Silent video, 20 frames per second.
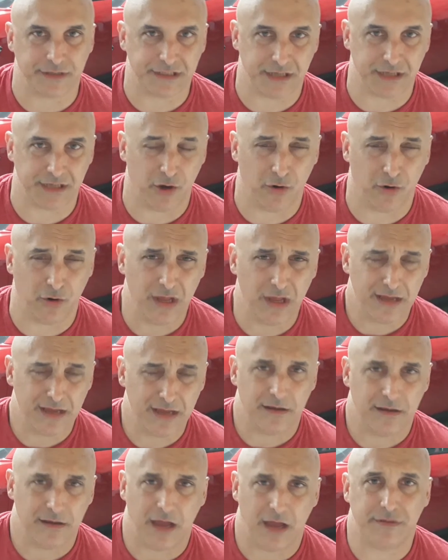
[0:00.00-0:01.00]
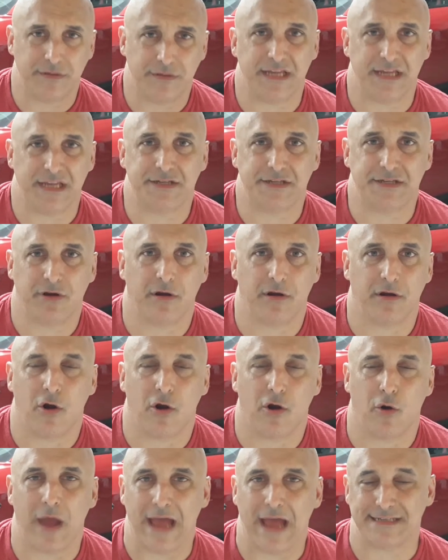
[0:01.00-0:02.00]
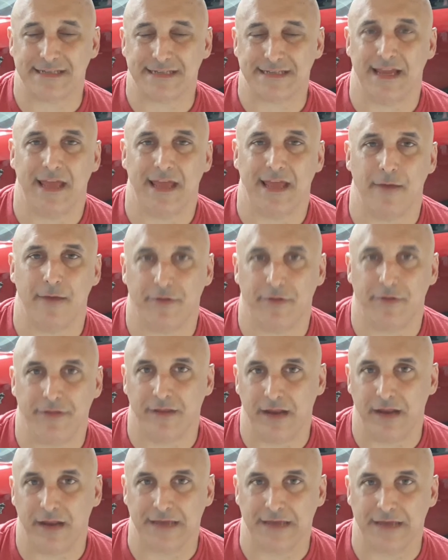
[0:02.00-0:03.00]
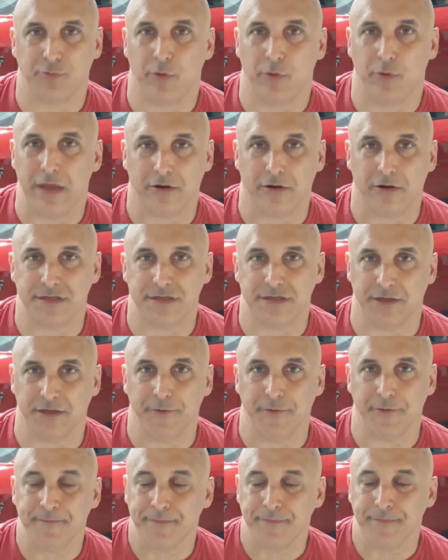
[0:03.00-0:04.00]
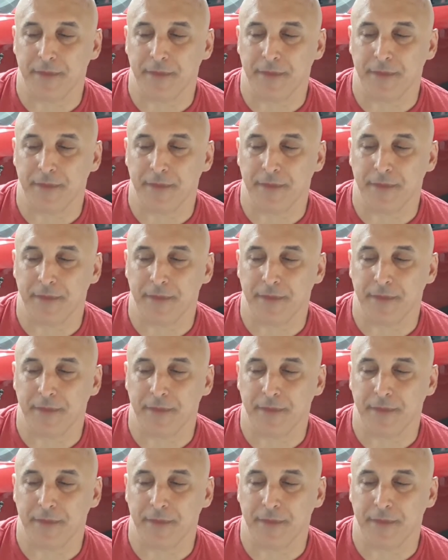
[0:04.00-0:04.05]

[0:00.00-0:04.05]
So I would say start harassing him within the next week or two.